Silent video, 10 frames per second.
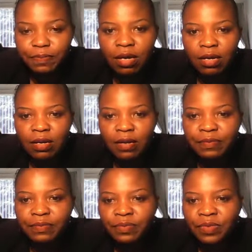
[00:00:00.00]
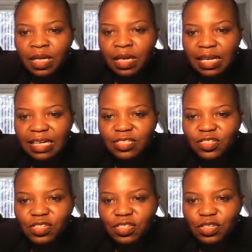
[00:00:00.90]
And let's
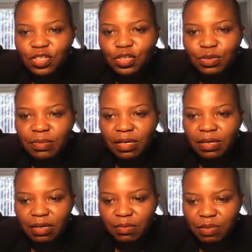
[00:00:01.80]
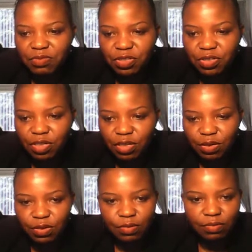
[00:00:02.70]
just assume I'm just going to
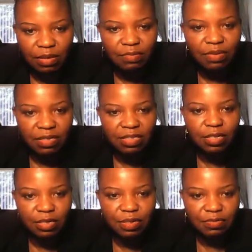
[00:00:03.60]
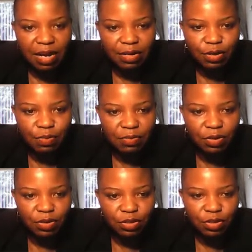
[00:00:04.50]
go, it's going to be random. I'm
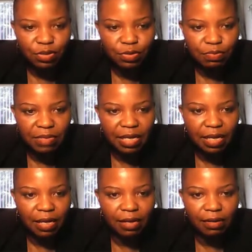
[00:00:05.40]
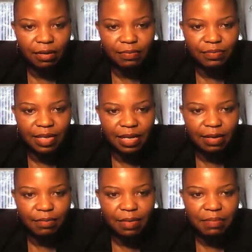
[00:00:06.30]
not going to make it
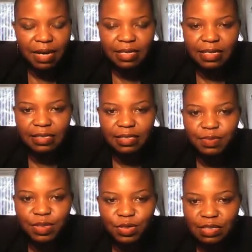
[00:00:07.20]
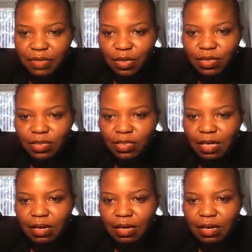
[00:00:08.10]
like I'm adding this, because I'm not.